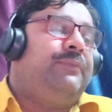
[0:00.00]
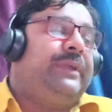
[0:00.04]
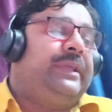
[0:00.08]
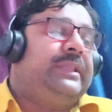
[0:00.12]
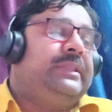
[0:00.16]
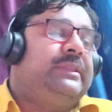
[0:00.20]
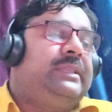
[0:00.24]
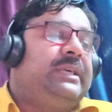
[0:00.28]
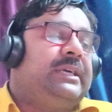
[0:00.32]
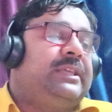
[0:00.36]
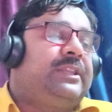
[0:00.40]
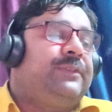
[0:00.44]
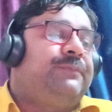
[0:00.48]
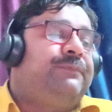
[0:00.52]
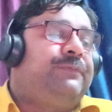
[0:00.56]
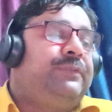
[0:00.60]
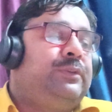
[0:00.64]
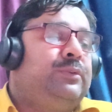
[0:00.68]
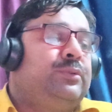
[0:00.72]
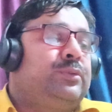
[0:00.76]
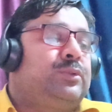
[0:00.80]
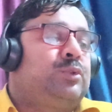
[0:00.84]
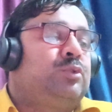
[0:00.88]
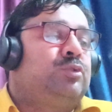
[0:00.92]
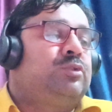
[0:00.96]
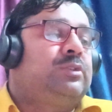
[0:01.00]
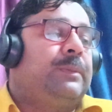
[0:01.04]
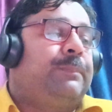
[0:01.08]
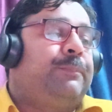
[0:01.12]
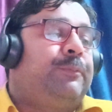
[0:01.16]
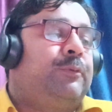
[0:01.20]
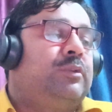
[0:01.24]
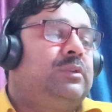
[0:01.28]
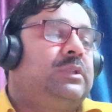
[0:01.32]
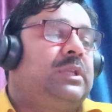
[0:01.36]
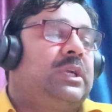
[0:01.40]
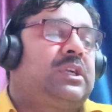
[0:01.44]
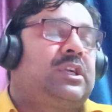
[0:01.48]
when they refused to
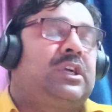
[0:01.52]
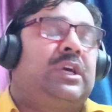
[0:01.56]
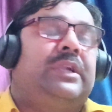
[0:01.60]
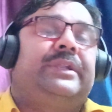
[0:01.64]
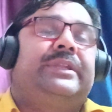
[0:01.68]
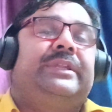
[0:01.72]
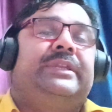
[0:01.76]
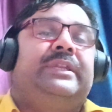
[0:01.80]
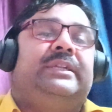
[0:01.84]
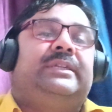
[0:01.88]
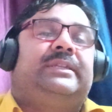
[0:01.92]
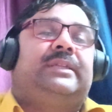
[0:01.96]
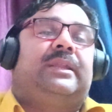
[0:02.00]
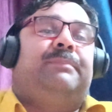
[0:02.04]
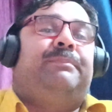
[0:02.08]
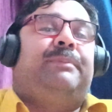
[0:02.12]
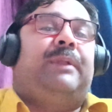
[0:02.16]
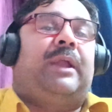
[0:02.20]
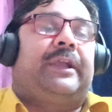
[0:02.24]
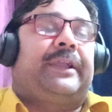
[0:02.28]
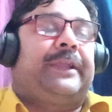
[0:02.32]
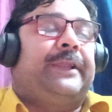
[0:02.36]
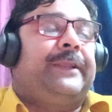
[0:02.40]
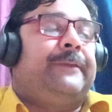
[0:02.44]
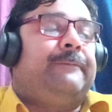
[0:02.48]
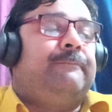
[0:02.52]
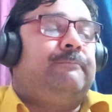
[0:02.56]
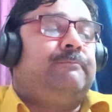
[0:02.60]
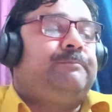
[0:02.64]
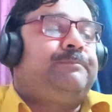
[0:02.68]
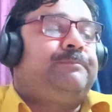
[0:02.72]
support the continental blockade.